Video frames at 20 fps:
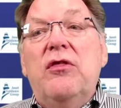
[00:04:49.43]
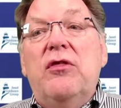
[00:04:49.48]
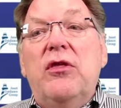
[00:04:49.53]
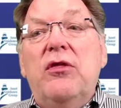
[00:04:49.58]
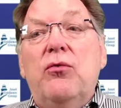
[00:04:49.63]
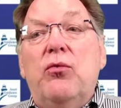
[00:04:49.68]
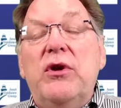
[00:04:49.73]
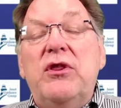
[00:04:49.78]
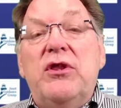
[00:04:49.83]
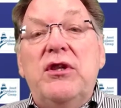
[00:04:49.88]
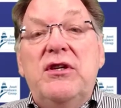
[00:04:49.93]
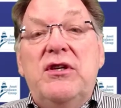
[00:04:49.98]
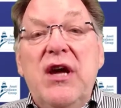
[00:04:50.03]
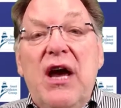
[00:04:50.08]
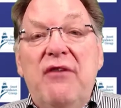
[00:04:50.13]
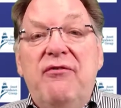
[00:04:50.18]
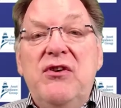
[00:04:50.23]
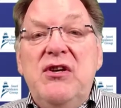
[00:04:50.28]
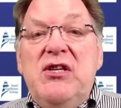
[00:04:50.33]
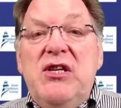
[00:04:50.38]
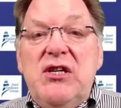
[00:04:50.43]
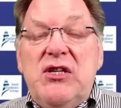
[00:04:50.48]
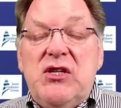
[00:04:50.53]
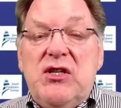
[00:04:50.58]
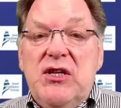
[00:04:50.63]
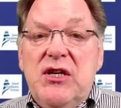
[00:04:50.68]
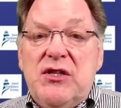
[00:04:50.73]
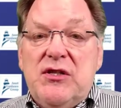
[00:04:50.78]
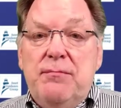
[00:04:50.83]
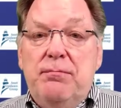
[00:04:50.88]
With the deficits
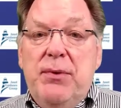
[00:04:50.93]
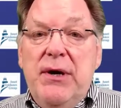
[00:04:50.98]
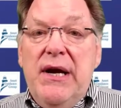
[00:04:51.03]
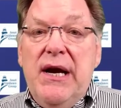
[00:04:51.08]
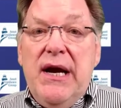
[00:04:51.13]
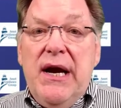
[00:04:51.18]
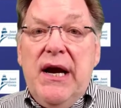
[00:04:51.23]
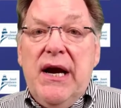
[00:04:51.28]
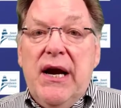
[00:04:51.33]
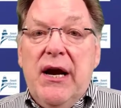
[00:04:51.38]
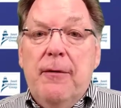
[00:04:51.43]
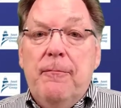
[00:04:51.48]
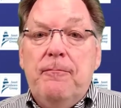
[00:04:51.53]
this big,